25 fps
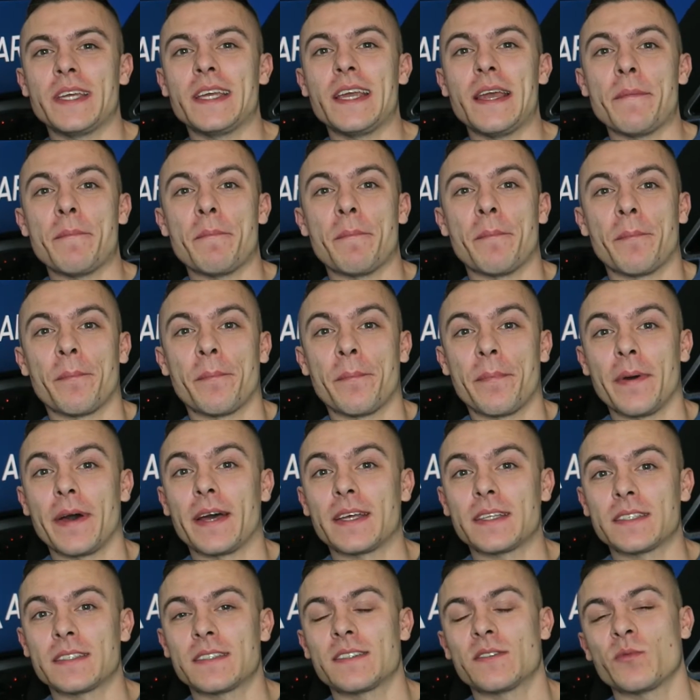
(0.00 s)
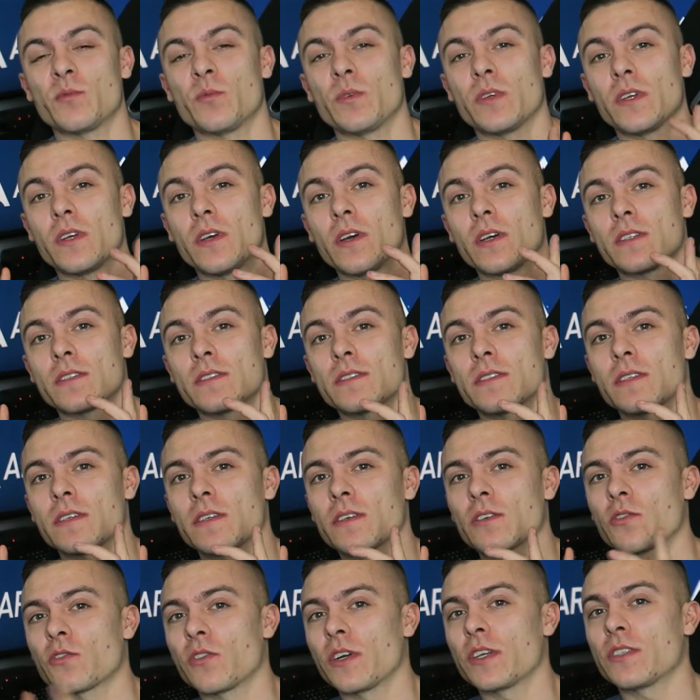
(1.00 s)
be, but we got
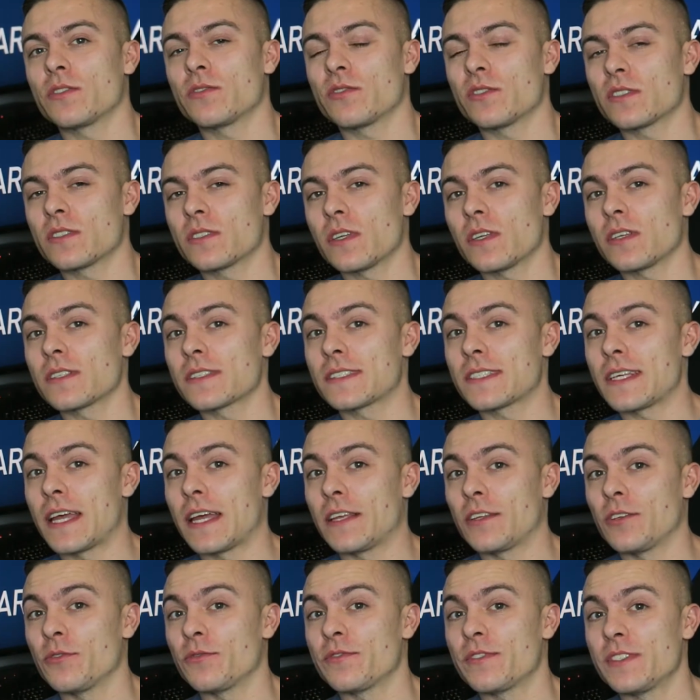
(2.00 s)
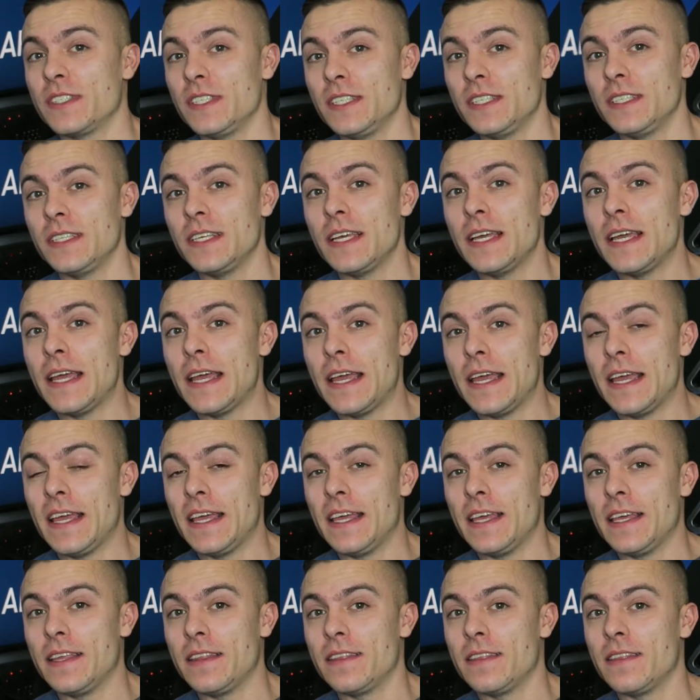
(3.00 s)
some great results, and you've seen
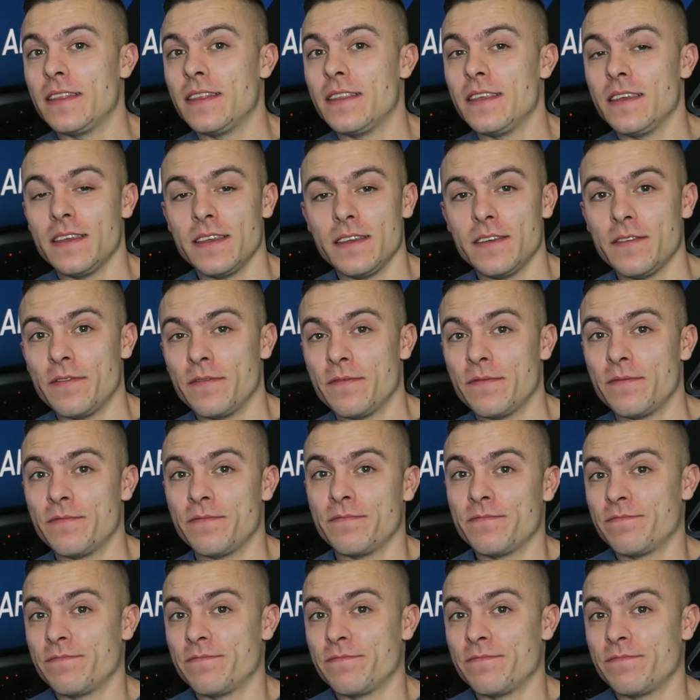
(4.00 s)
in the